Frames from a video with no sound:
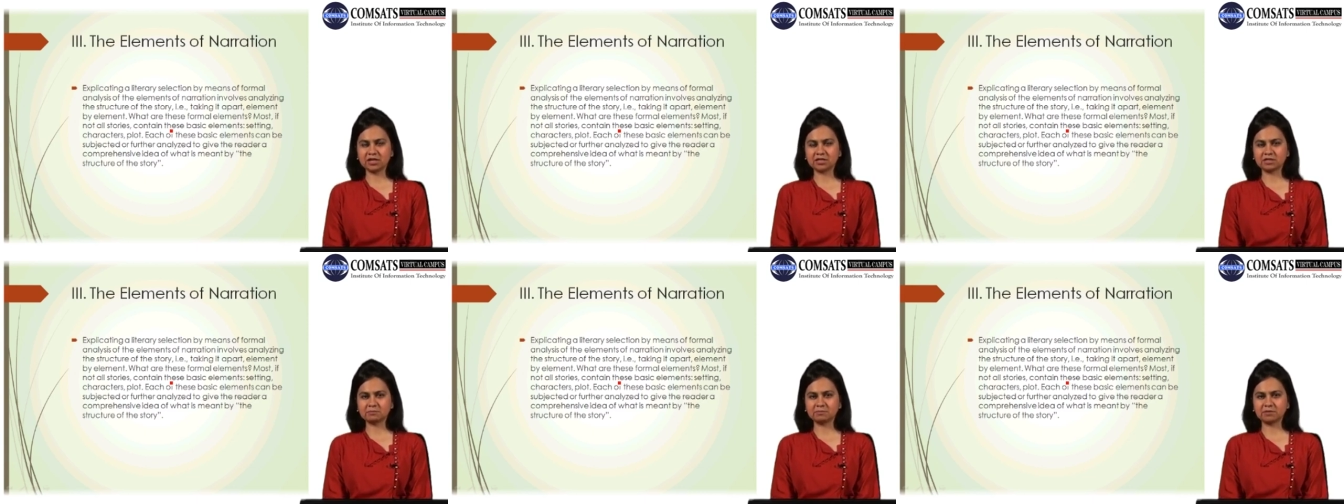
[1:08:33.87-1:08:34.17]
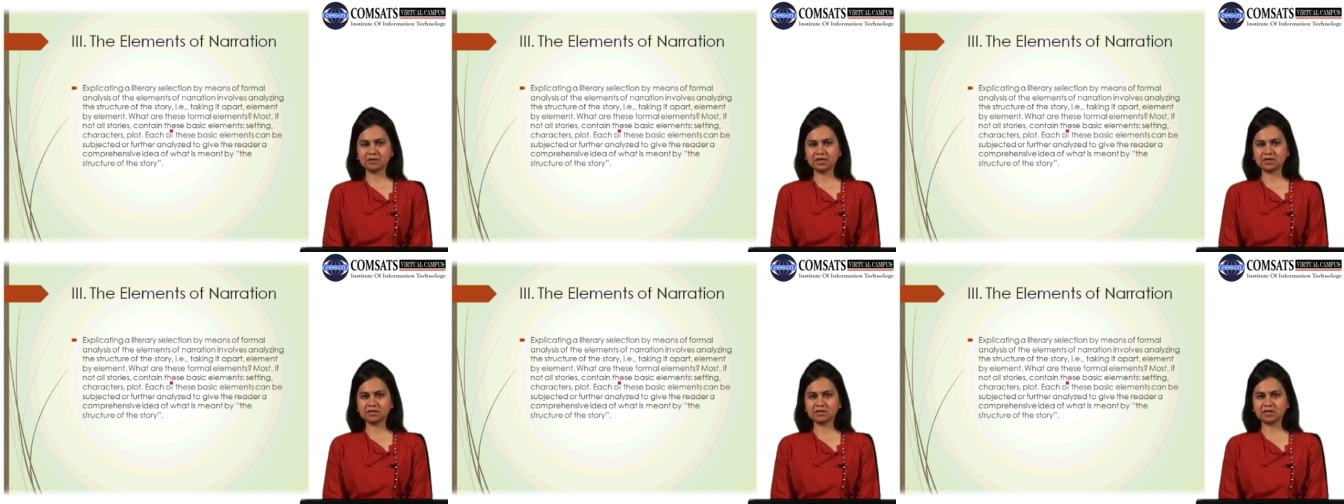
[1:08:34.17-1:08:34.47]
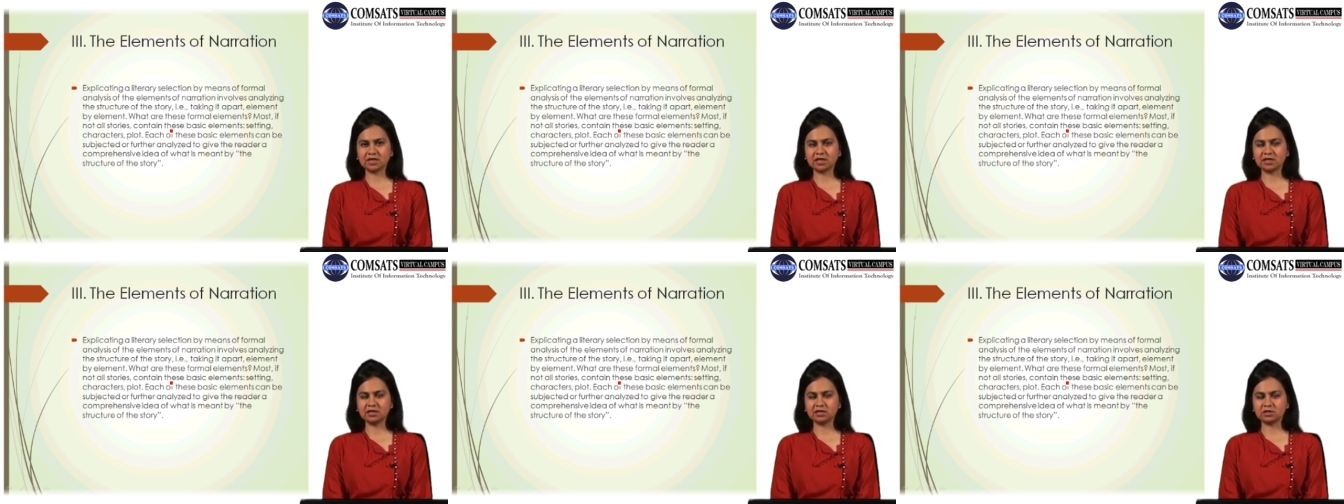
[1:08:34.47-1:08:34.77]
takes
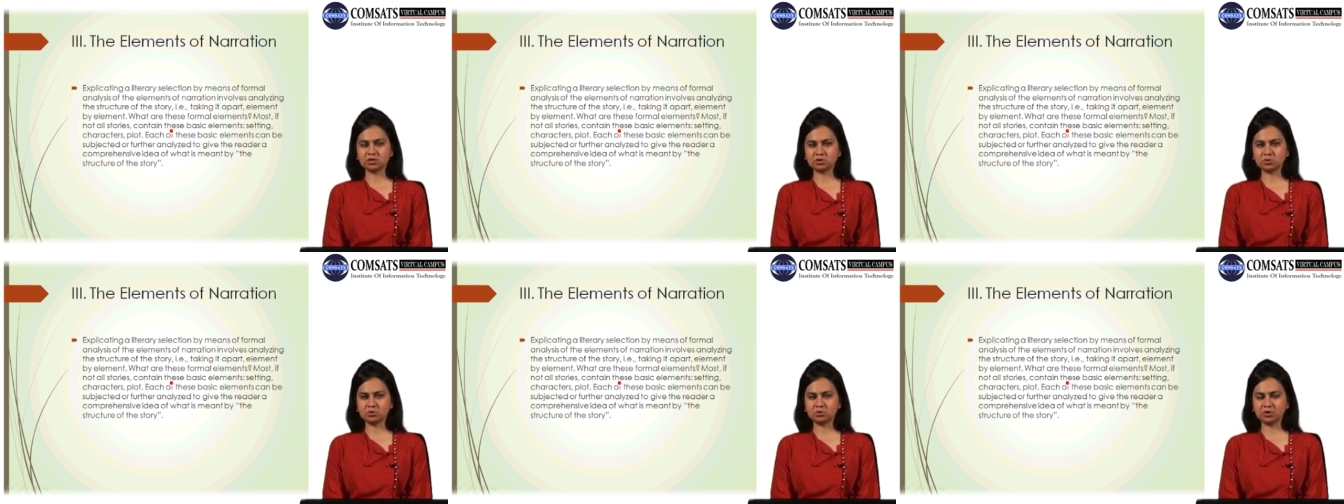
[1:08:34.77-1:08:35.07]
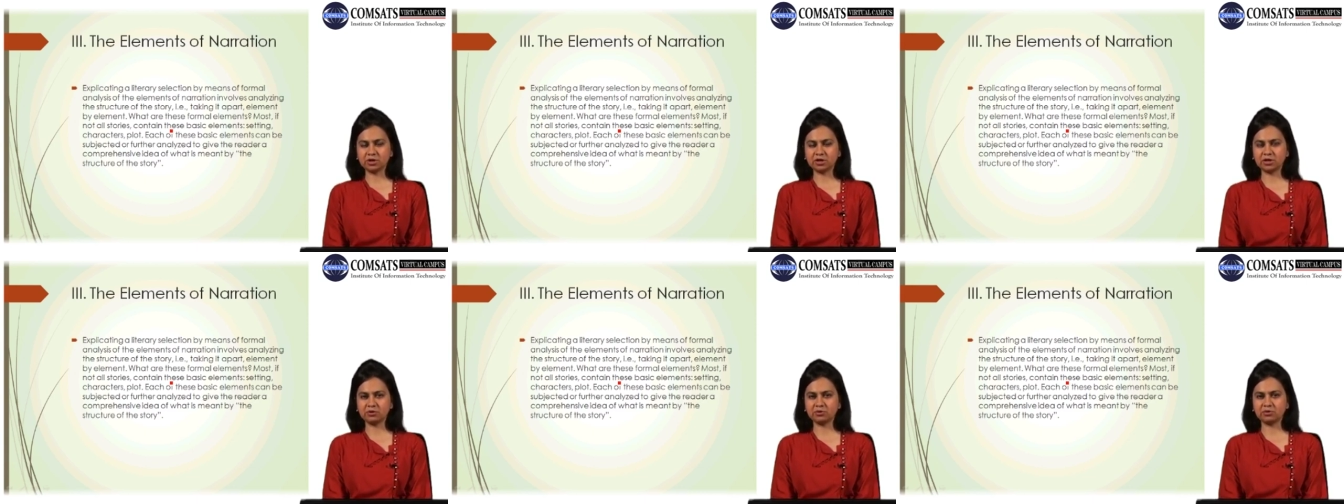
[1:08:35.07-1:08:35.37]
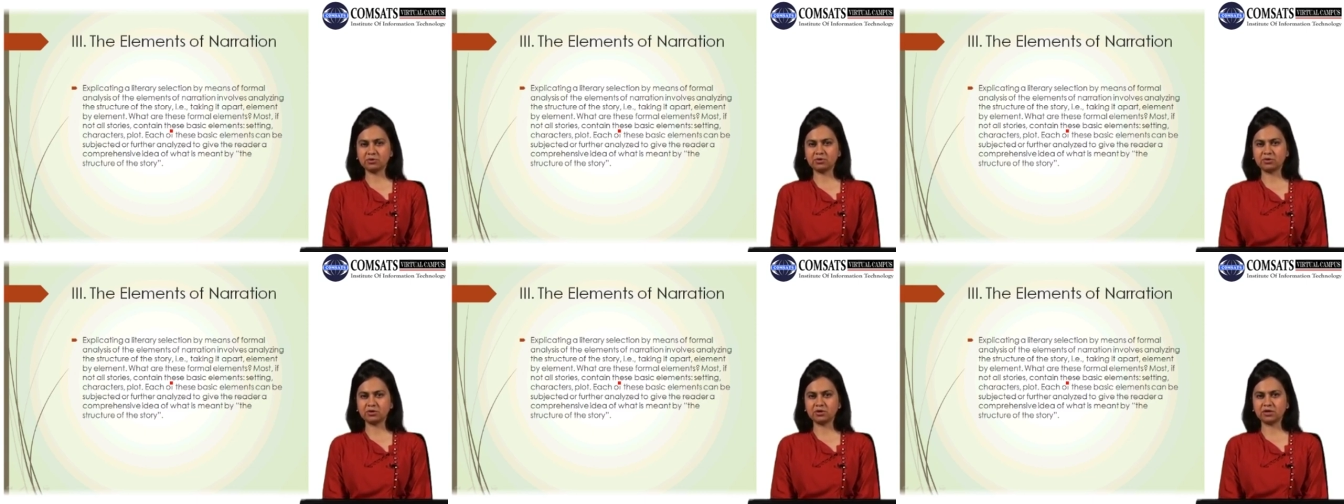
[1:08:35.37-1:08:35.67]
place in a story
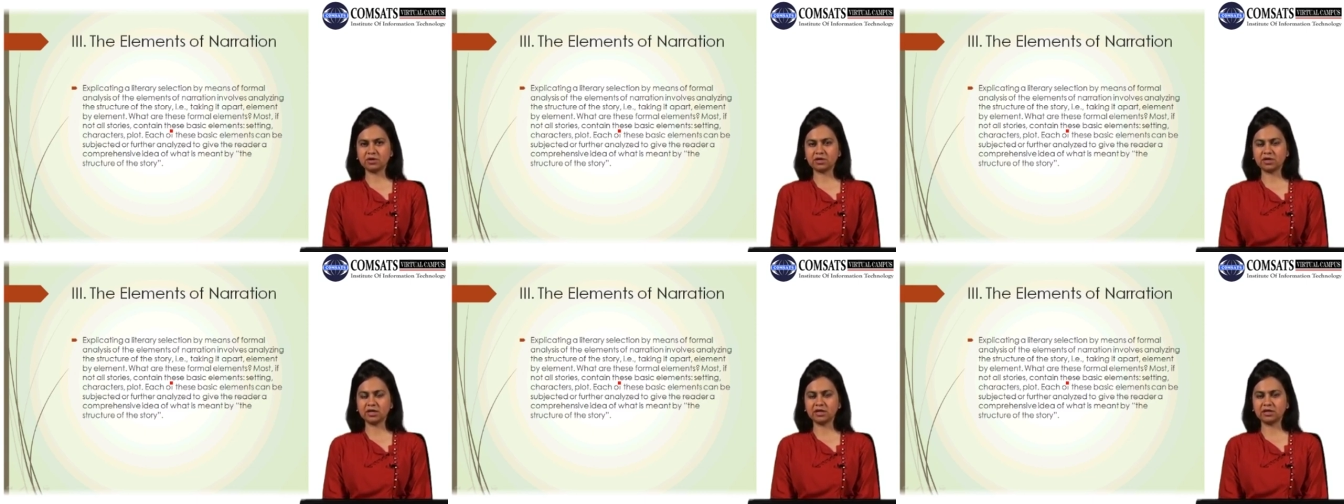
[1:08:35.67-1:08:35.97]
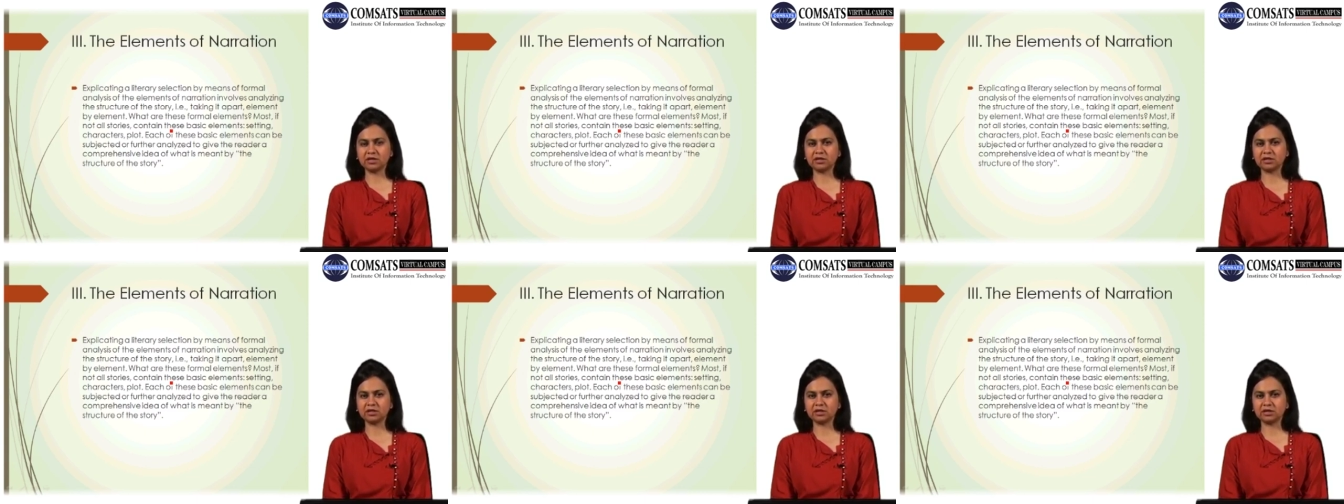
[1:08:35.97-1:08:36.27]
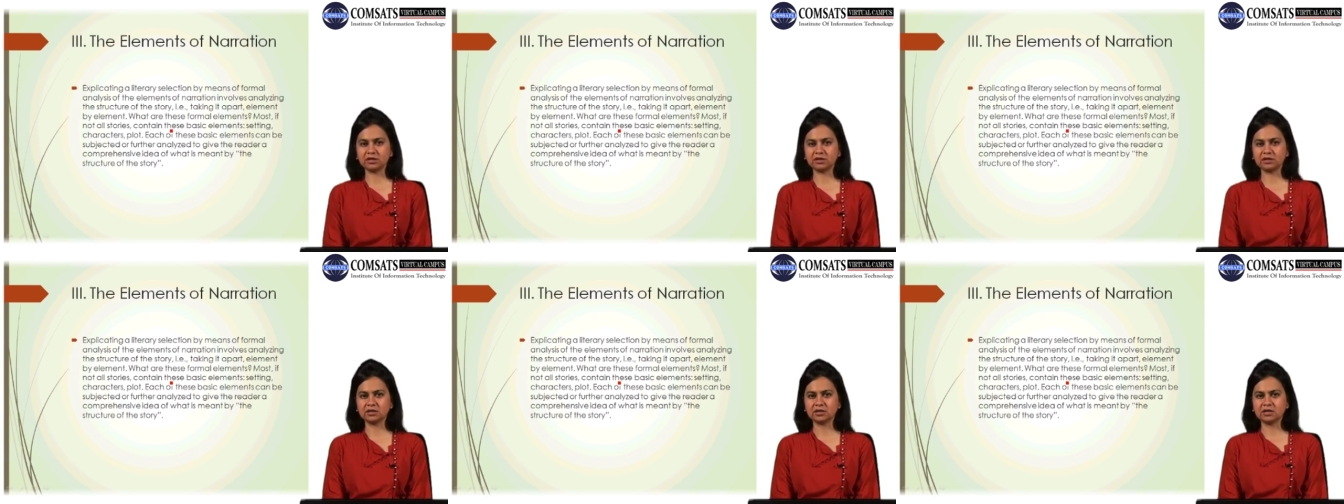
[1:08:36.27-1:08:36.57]
or in
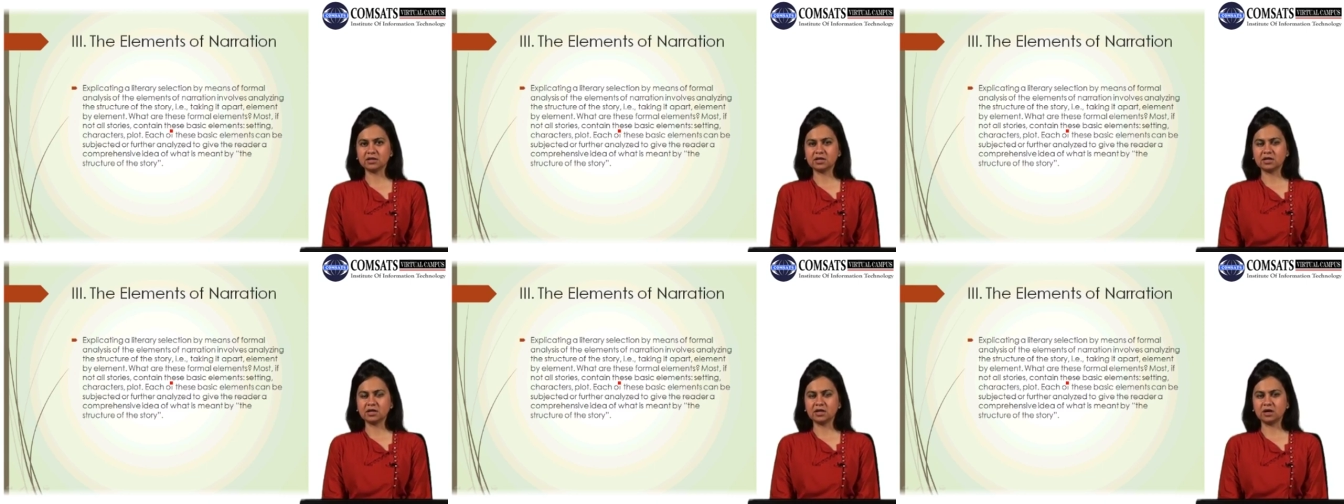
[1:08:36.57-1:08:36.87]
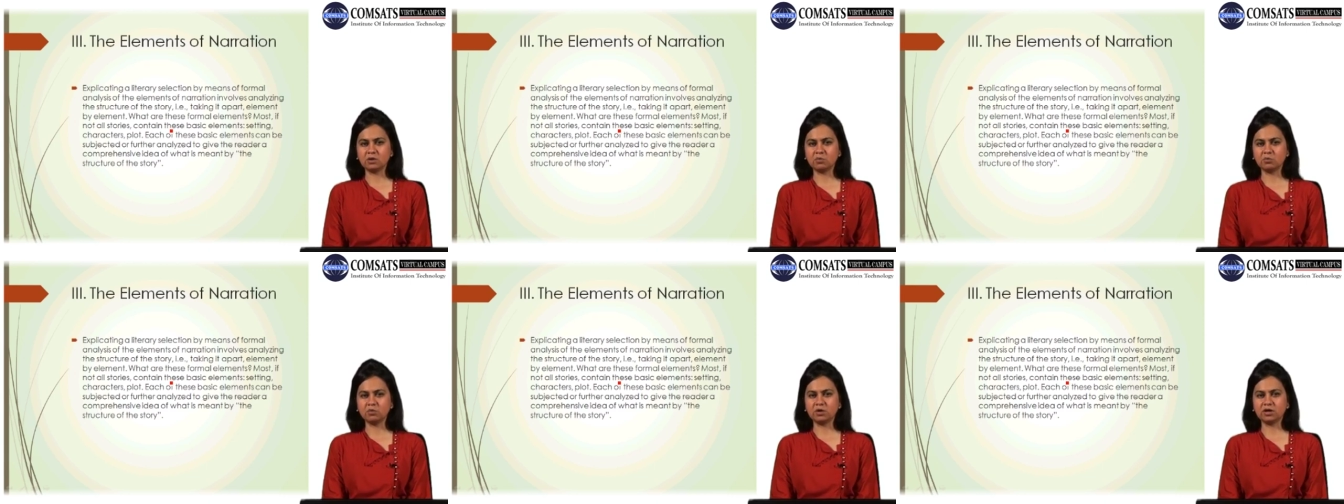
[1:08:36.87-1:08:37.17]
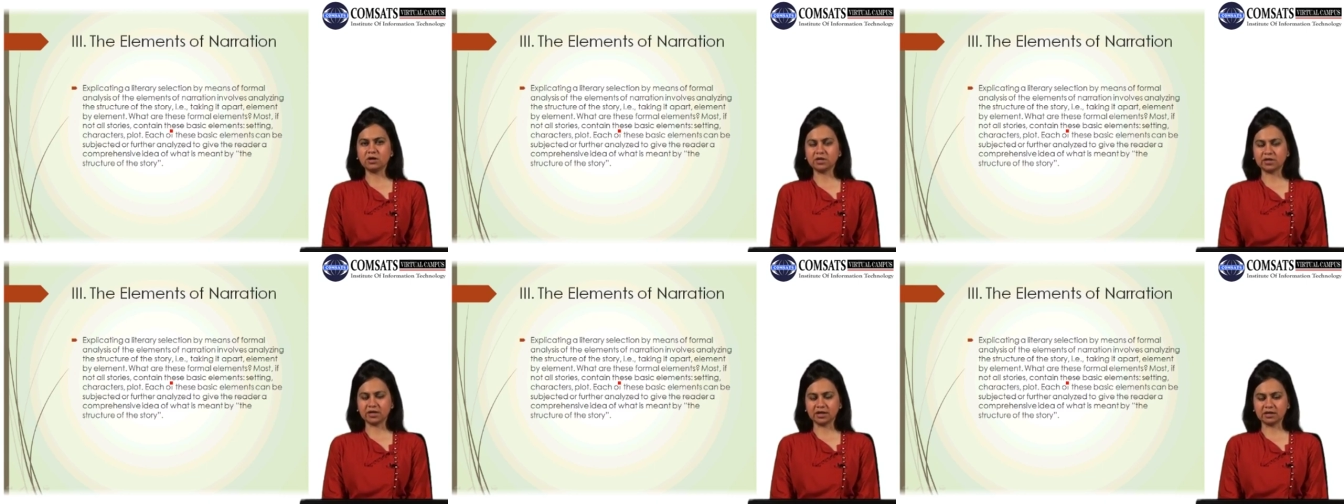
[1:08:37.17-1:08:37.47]
a
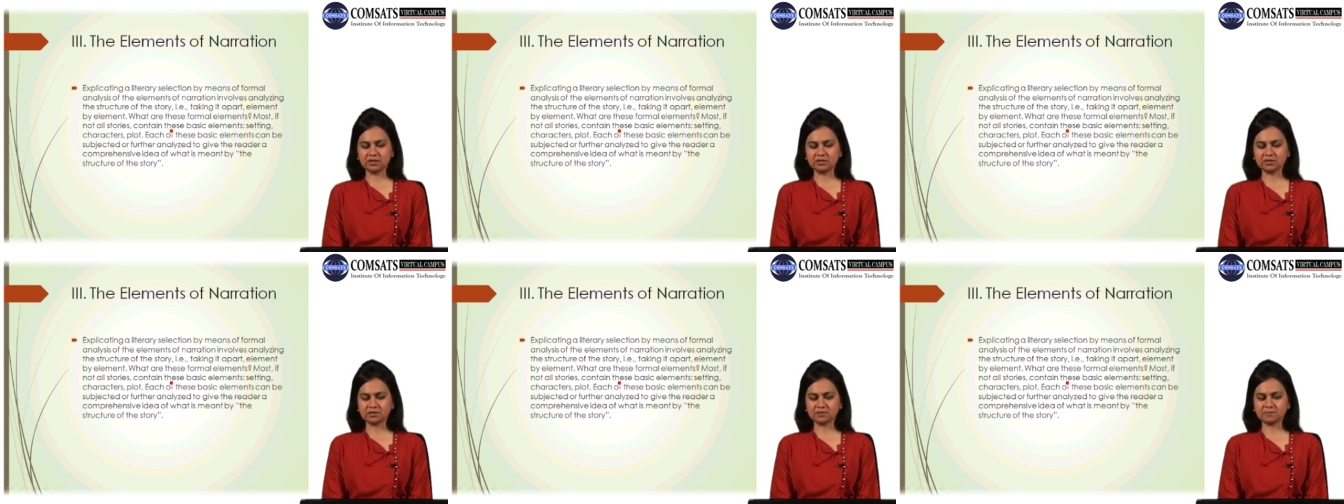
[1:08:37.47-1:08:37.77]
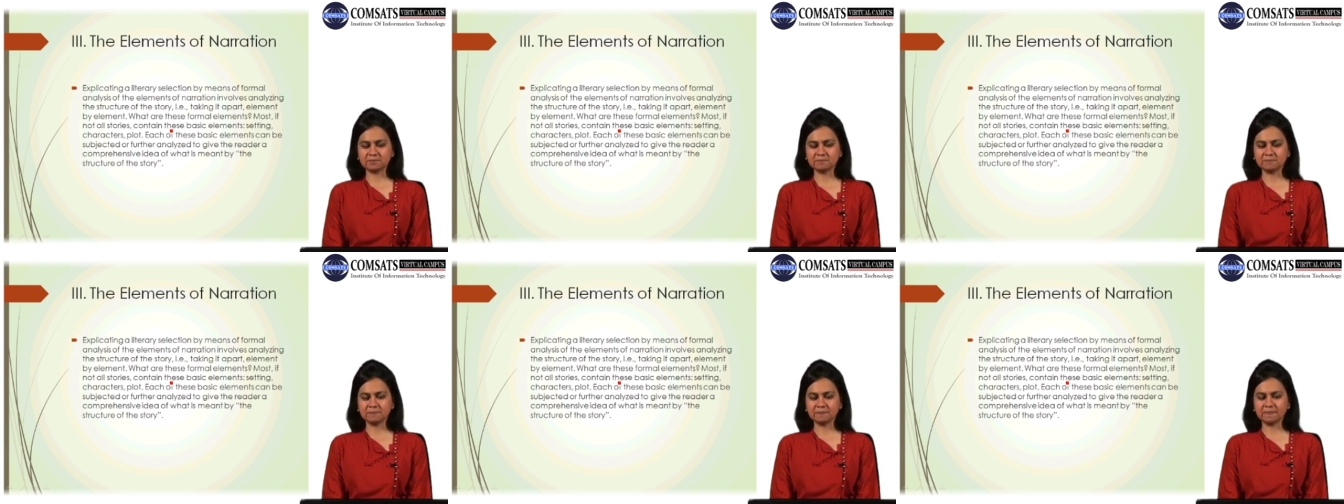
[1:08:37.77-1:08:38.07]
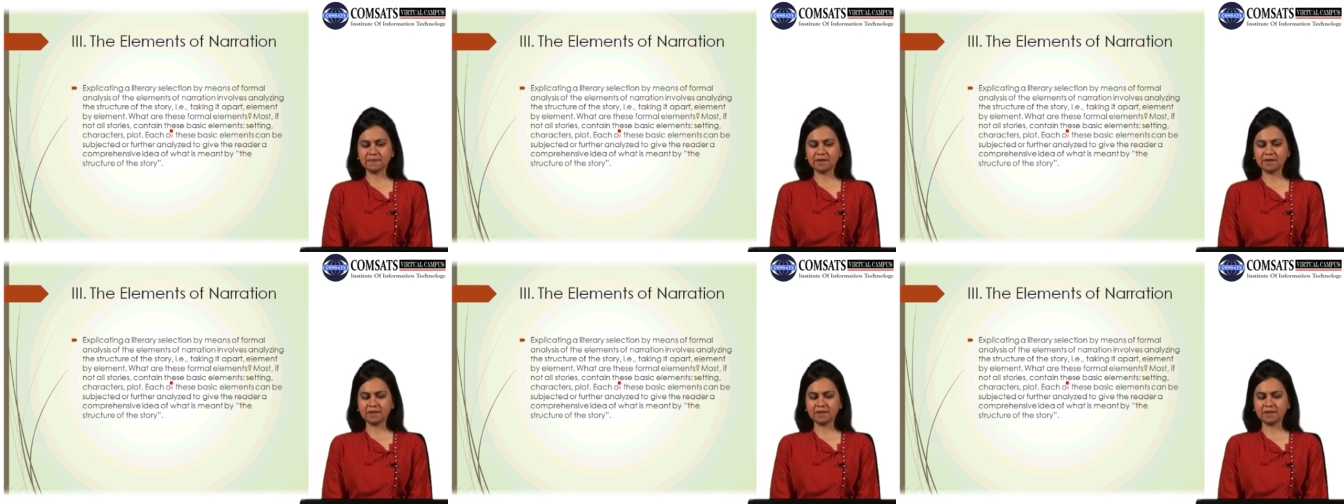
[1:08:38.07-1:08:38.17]
work is.